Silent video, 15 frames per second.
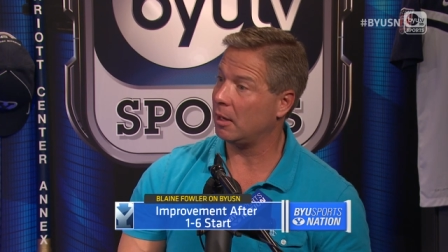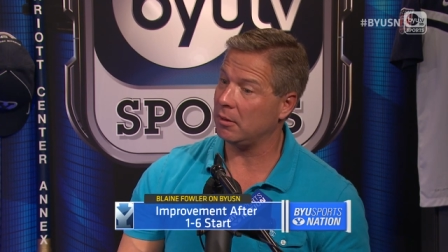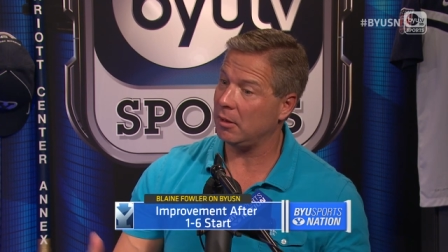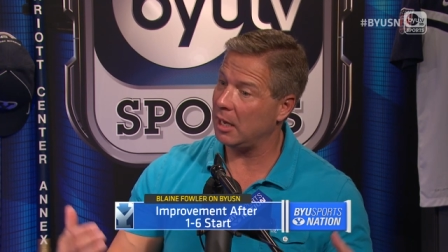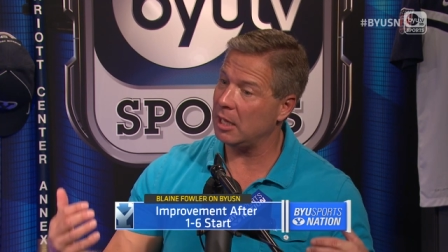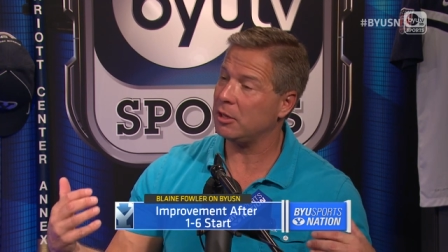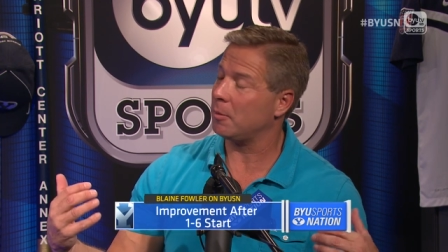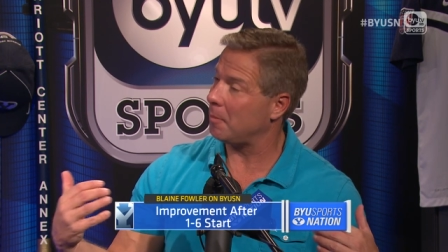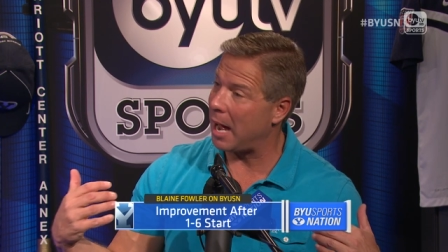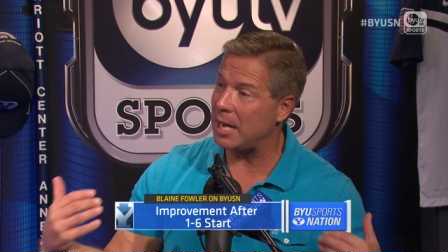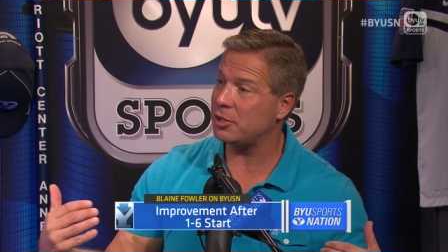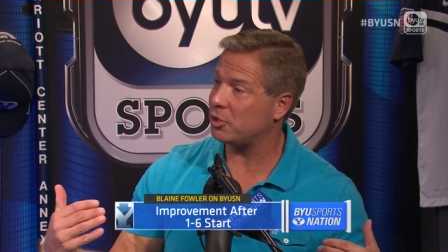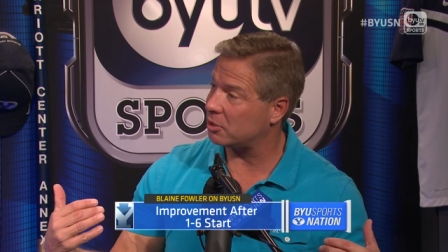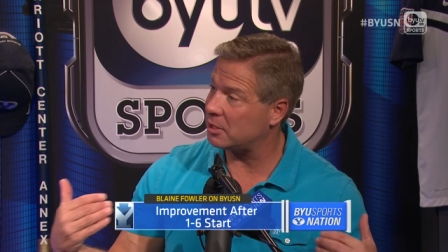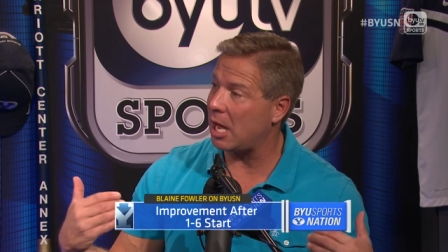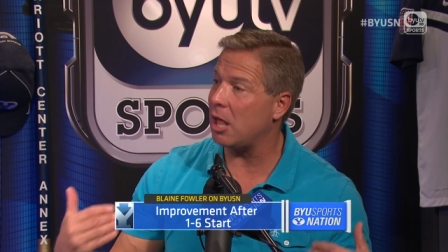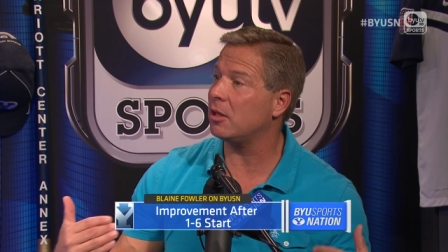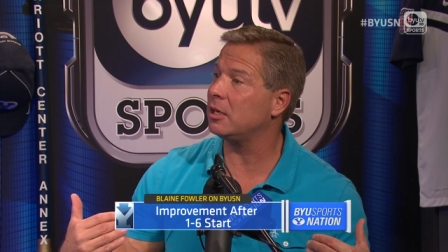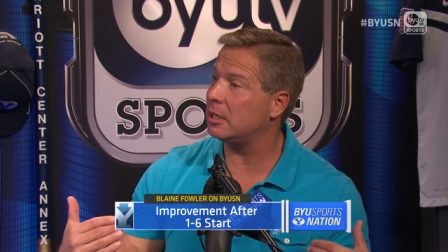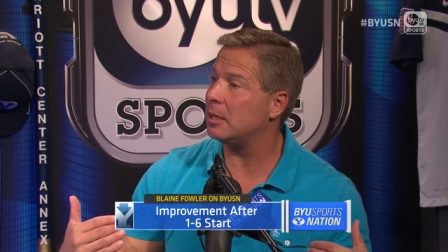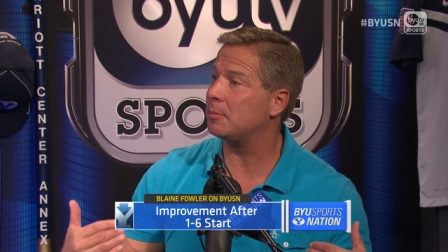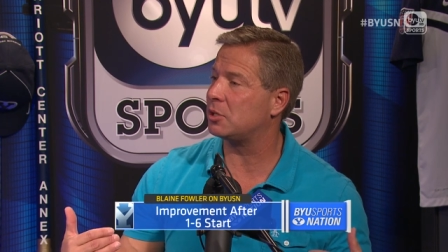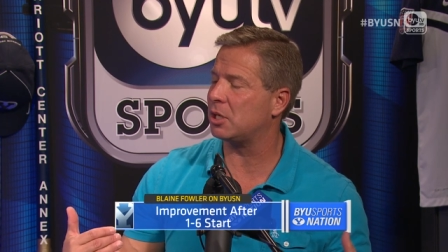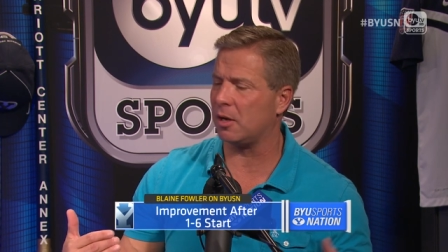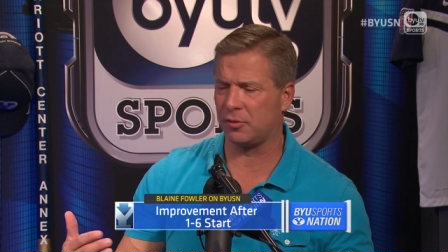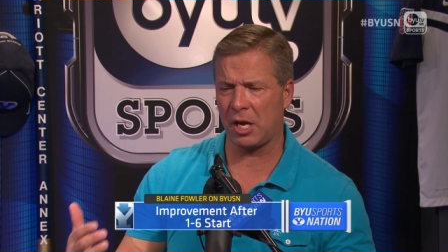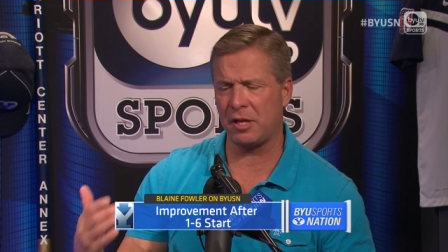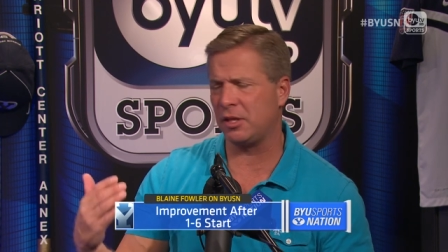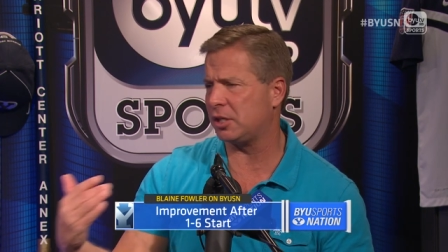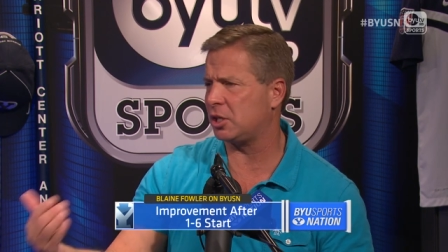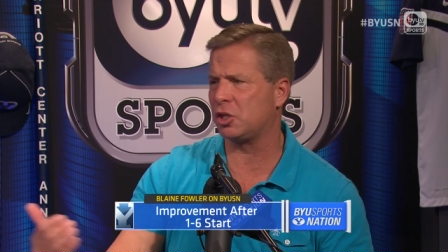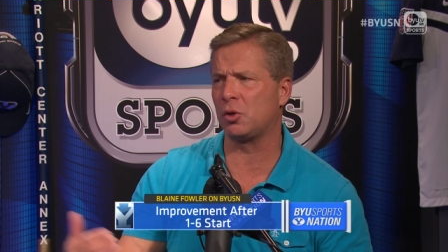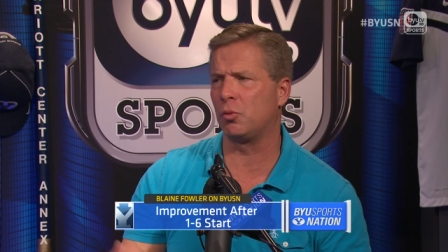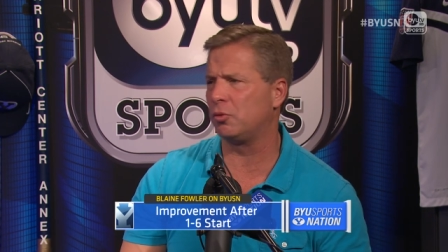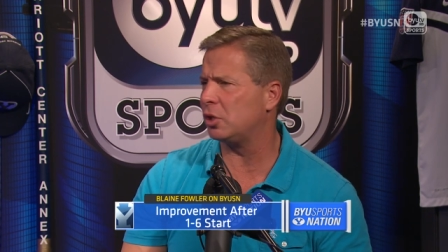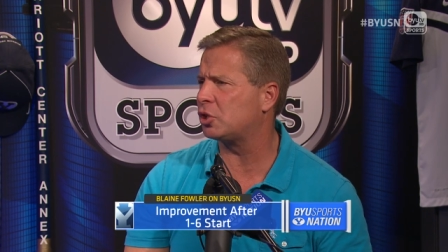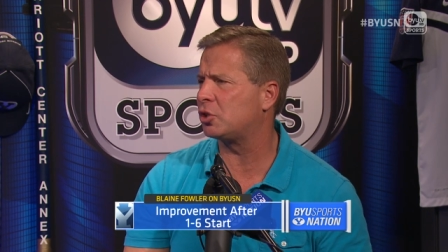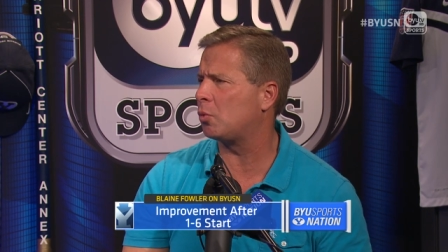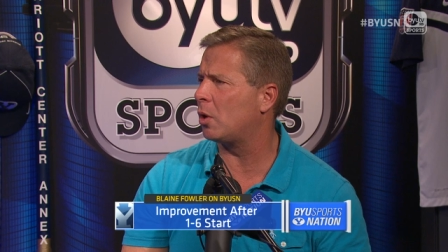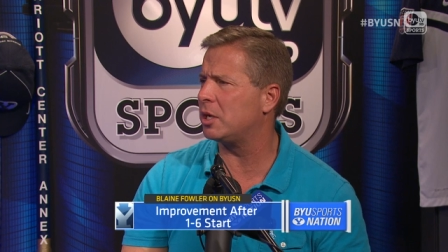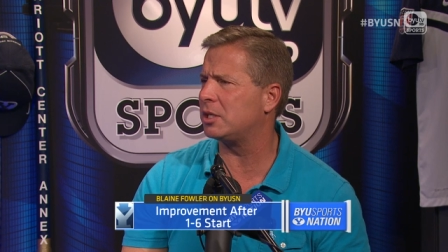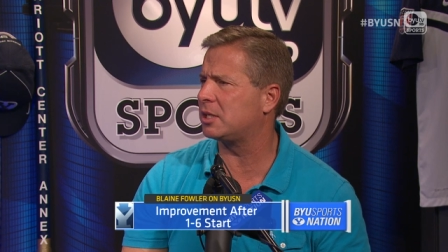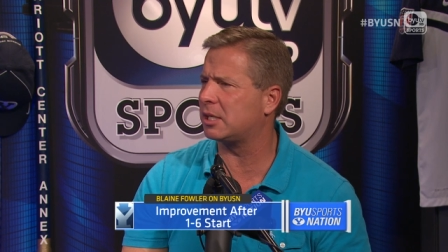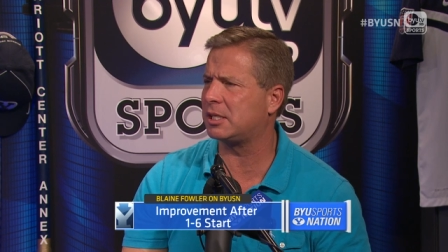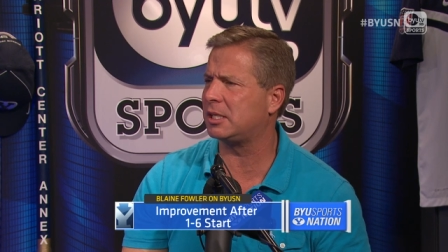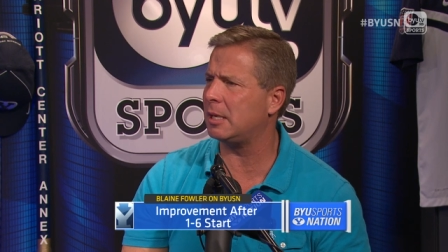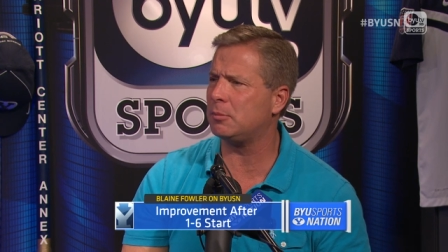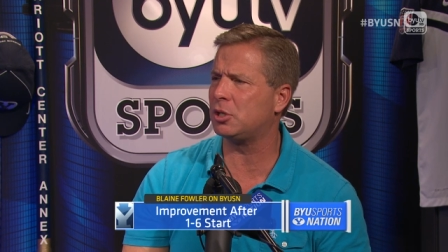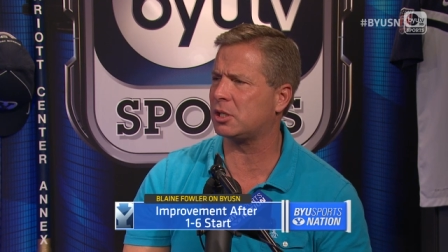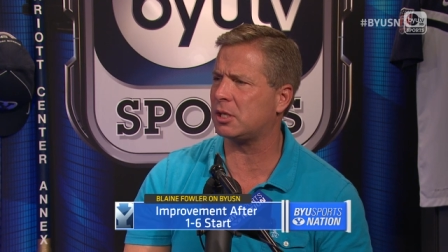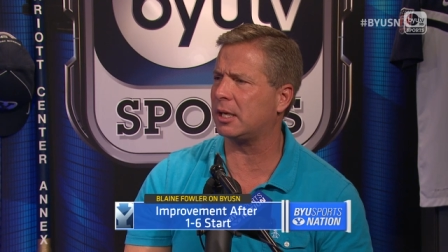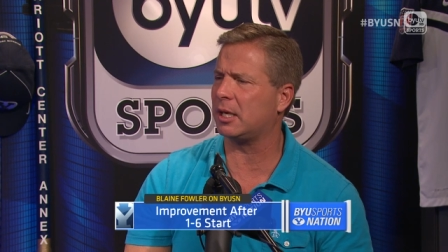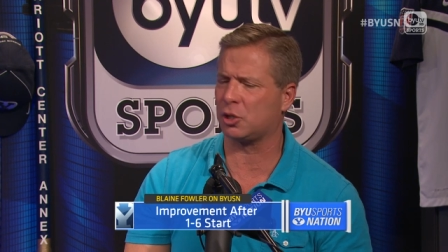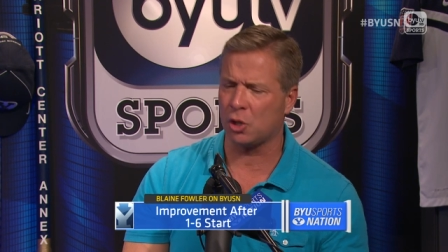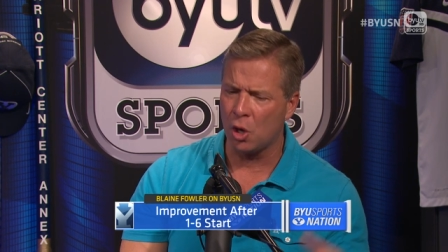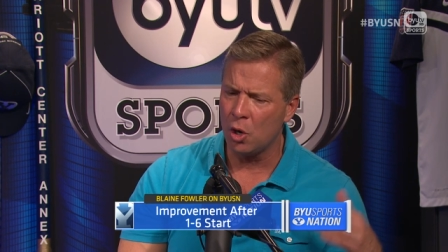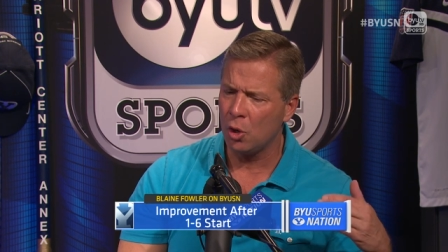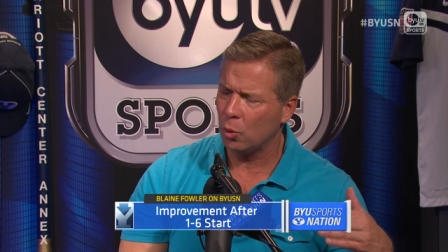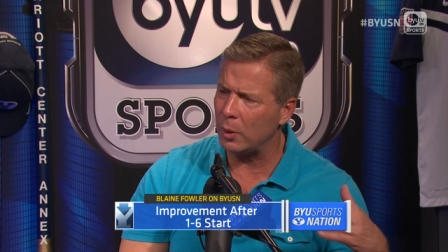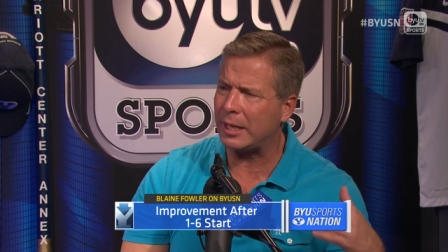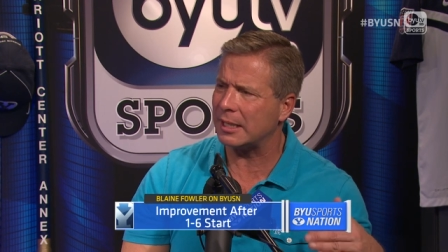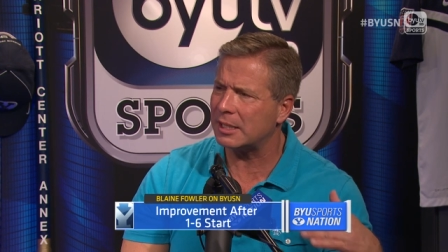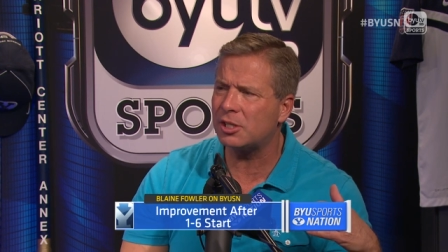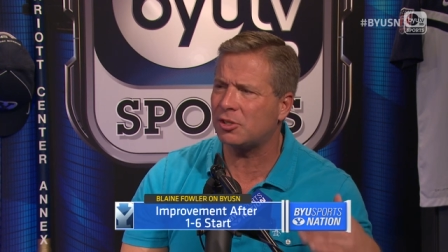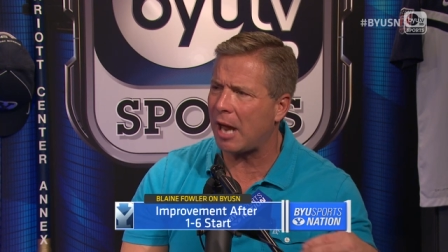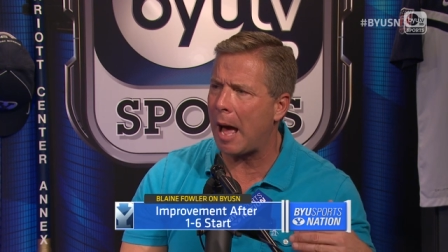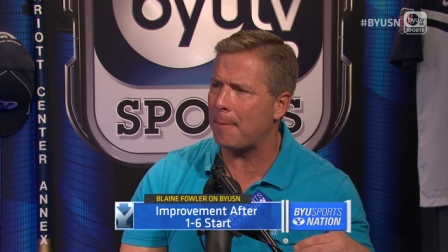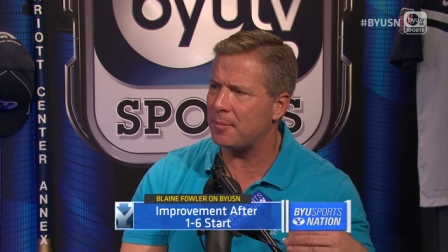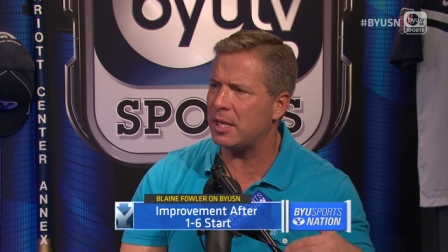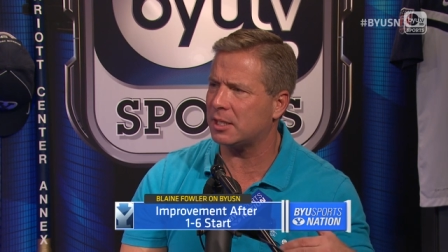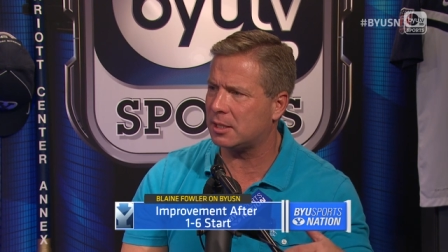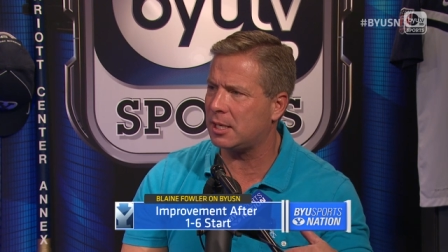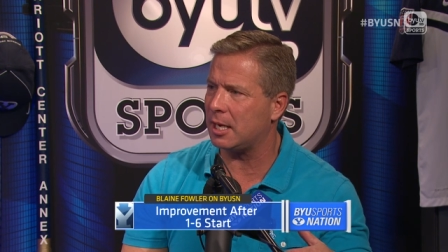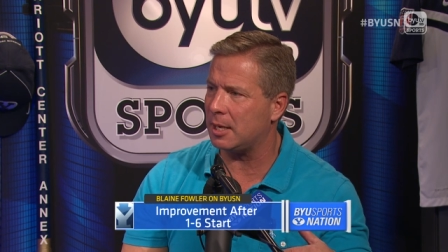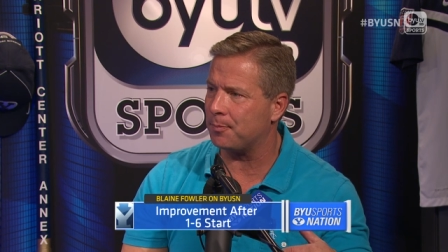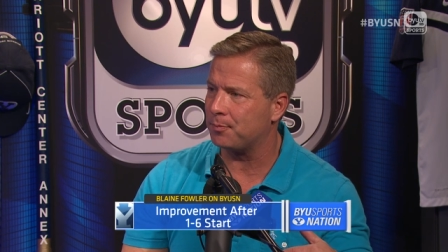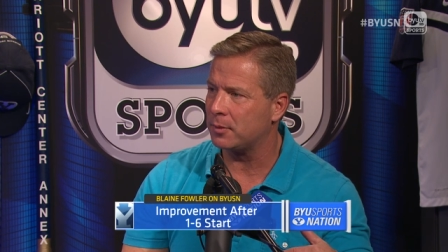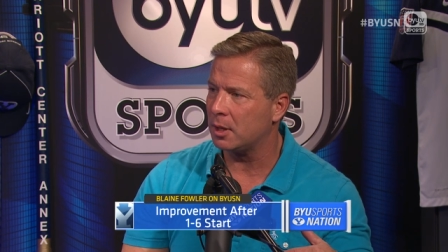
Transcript: in their minds, they're telling themselves, "Hey, this is a this is a one in six team, just like us. We can stop this team."